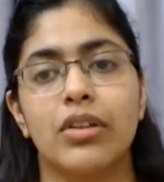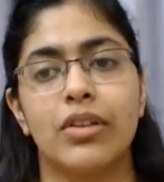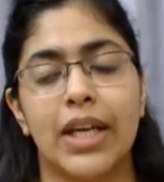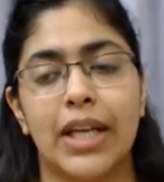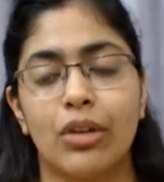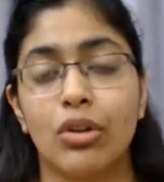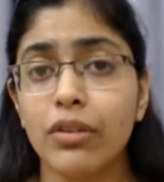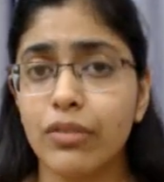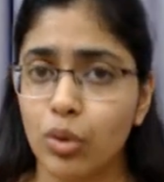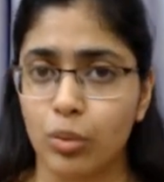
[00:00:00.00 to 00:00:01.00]
sentence
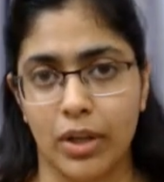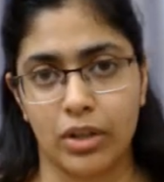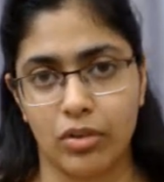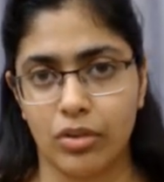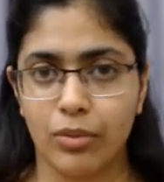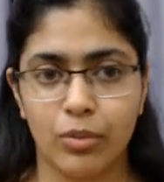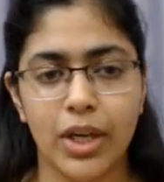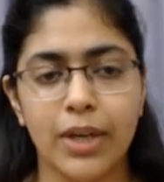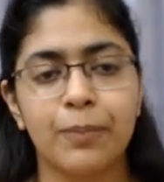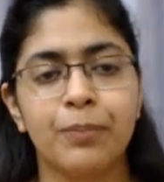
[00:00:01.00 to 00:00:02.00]
of 2 months.
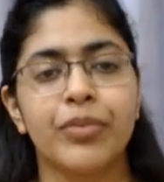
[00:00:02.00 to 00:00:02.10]
Right?